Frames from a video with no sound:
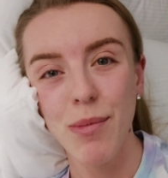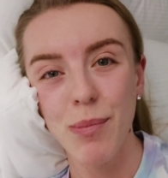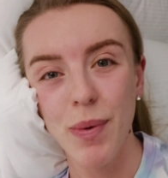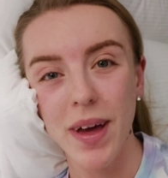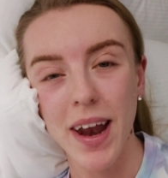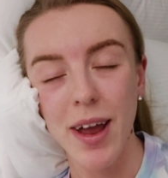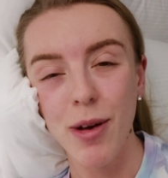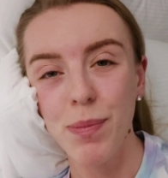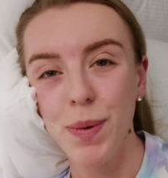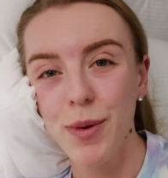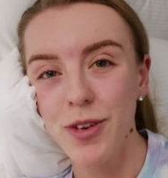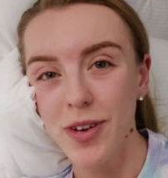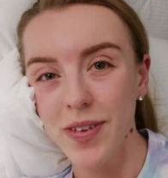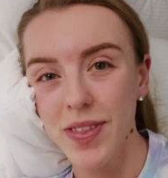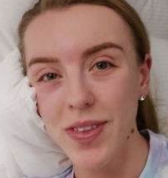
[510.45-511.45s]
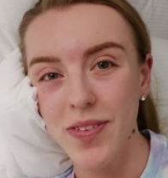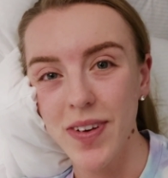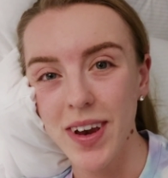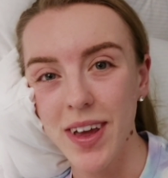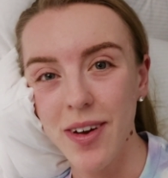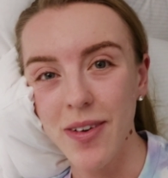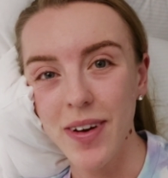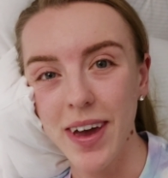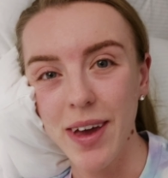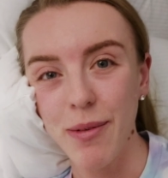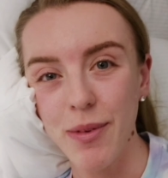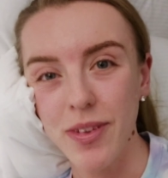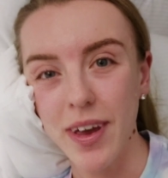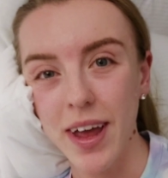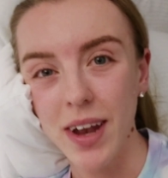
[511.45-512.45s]
But I hope you enjoyed this video. It
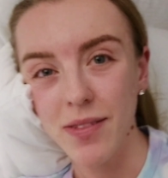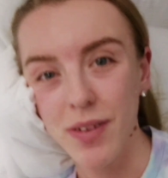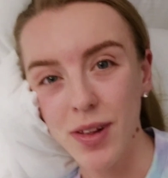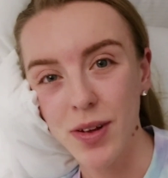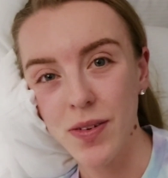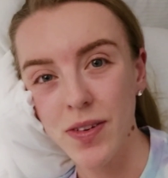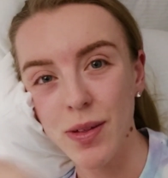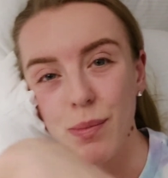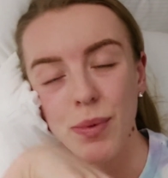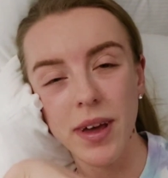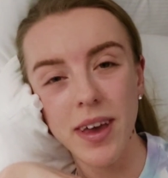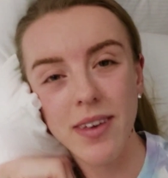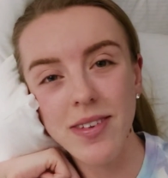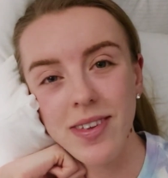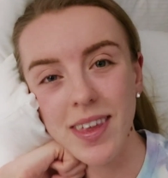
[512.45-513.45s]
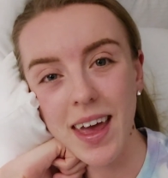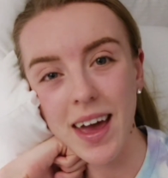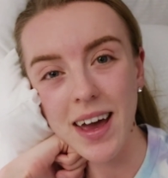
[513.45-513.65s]
was kind of all over the place.